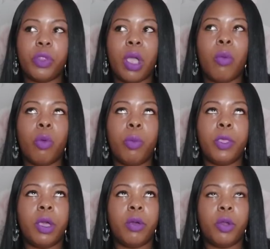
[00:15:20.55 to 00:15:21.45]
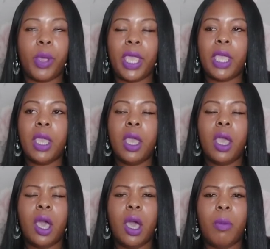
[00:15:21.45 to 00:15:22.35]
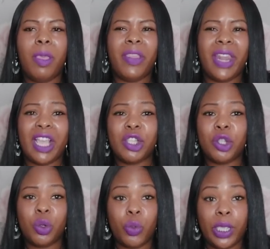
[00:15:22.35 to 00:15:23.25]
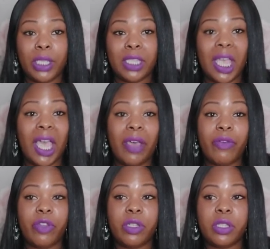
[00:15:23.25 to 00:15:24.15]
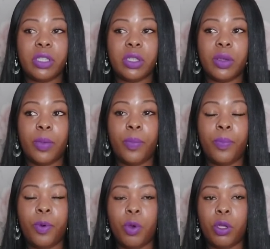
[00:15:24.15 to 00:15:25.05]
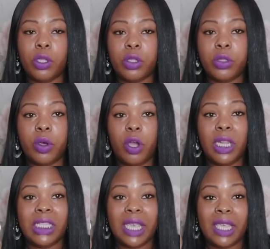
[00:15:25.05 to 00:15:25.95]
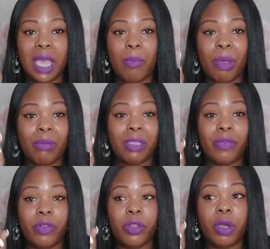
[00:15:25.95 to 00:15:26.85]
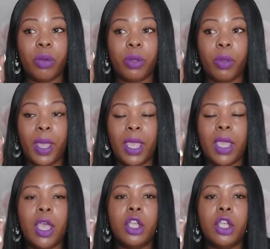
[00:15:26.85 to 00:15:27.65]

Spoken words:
I will be going away in the next 2 weeks. I haven't booked the holiday yet, but I'm definitely going away.